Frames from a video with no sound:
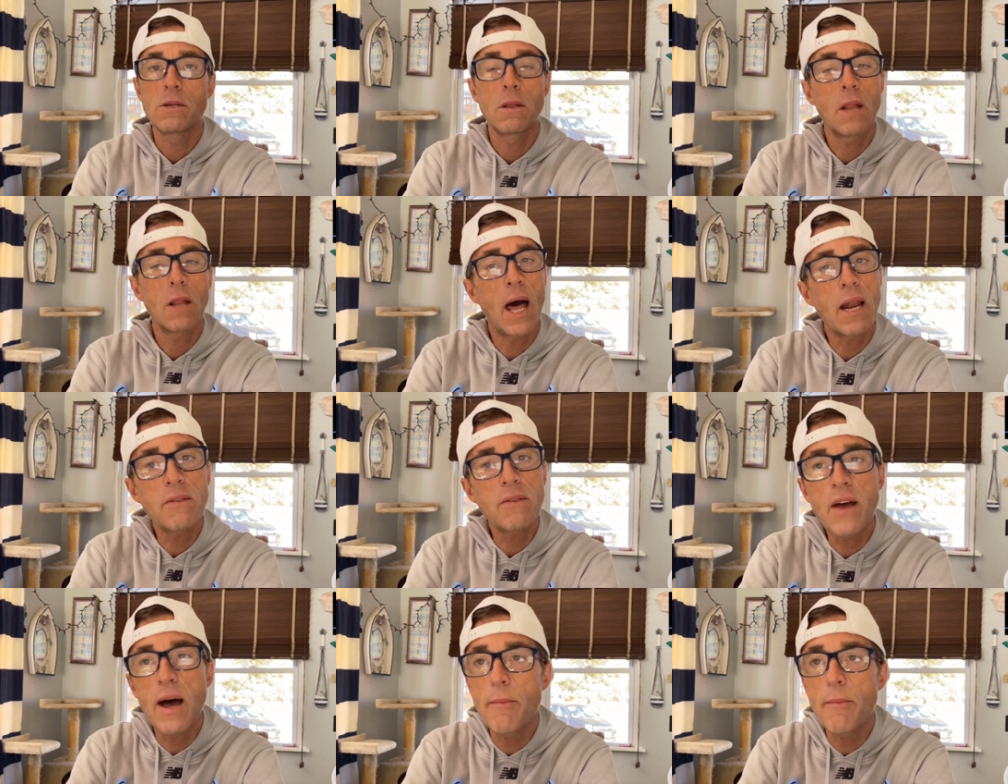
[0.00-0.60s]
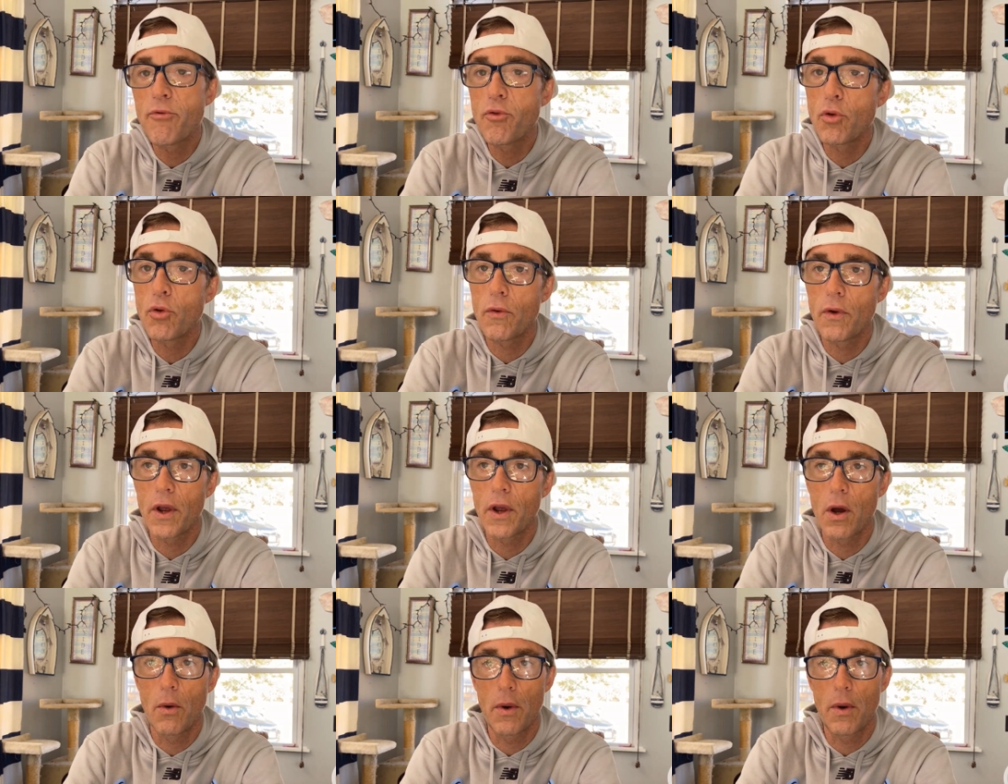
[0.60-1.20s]
A lot of
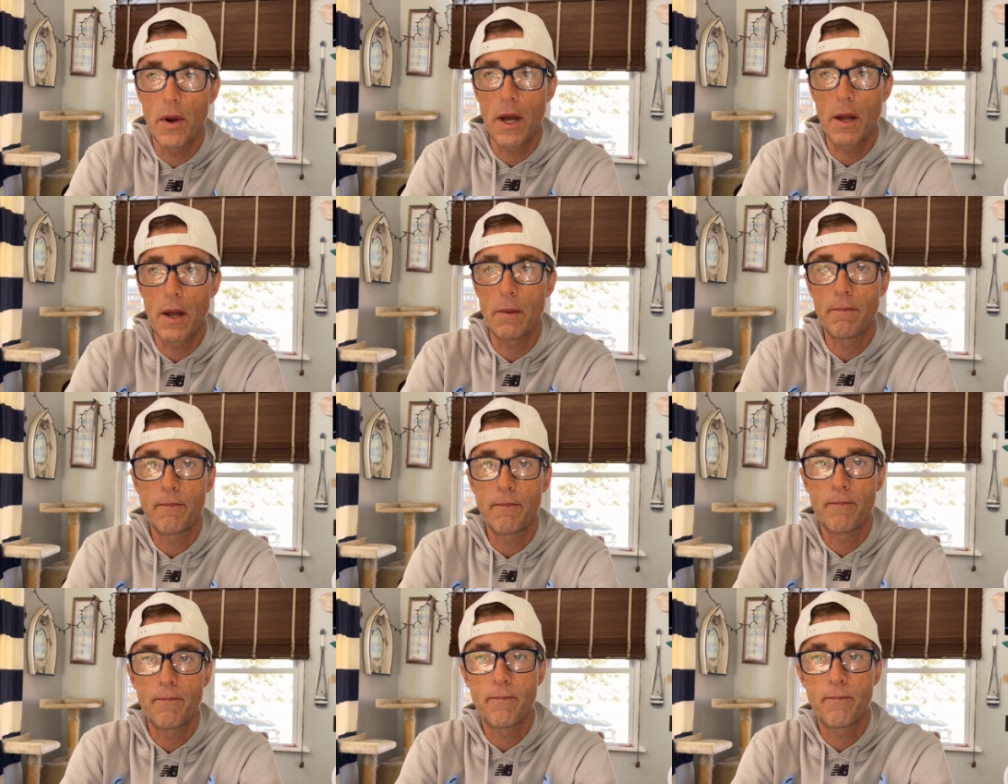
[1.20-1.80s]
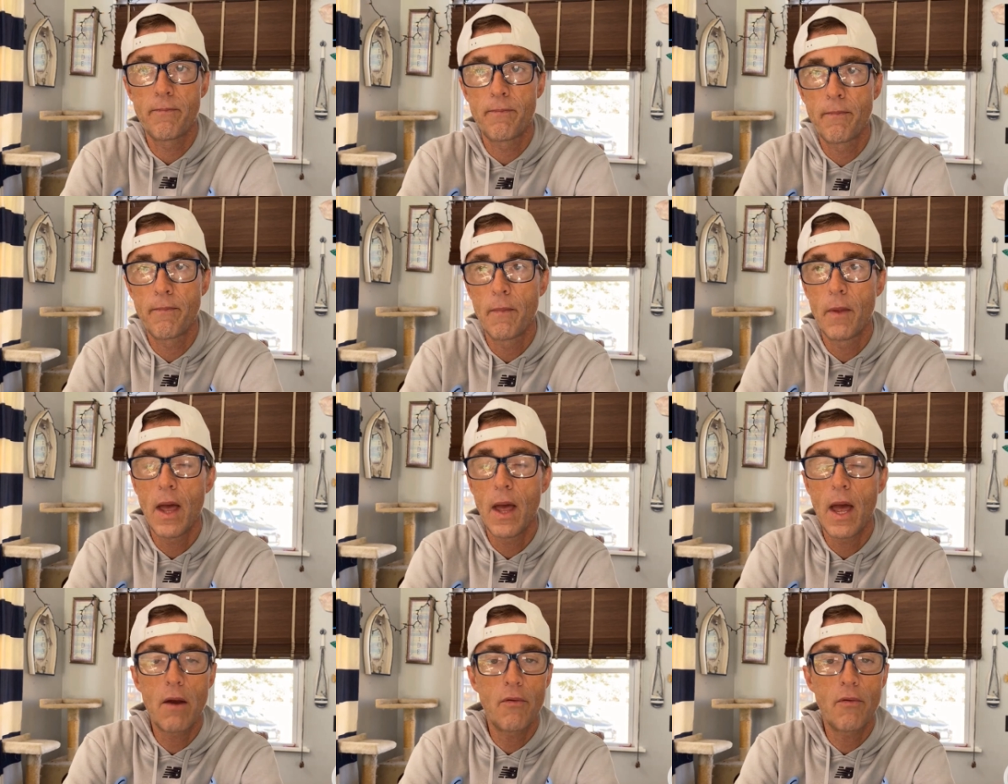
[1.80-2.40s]
tomfoolery going on
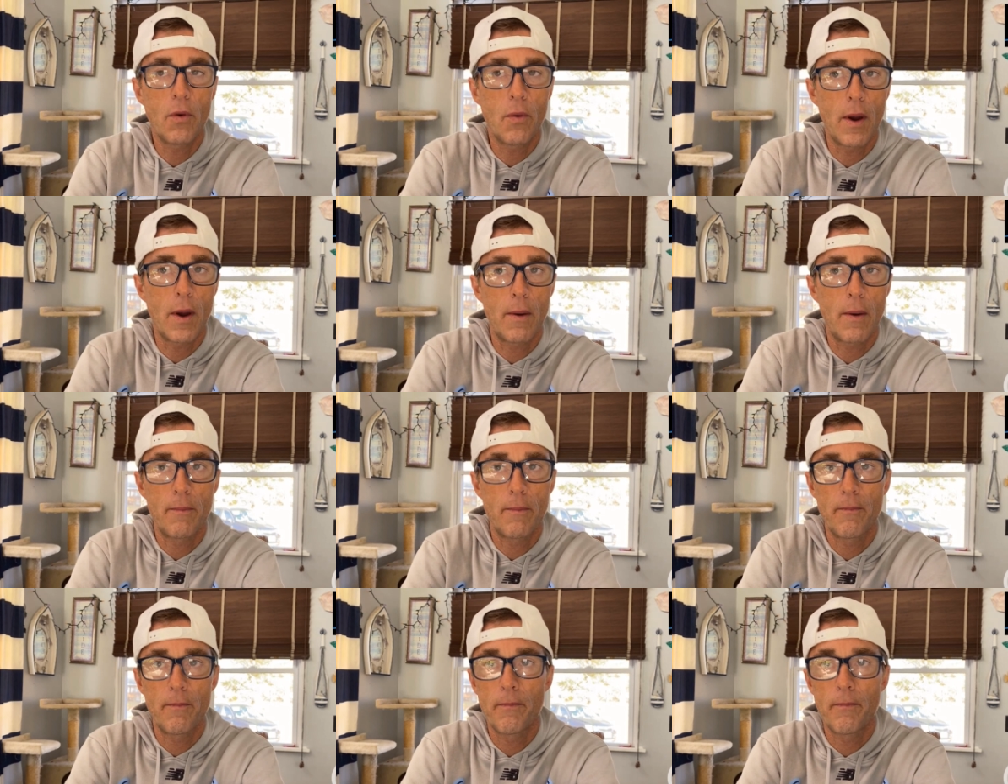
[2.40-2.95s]
everywhere.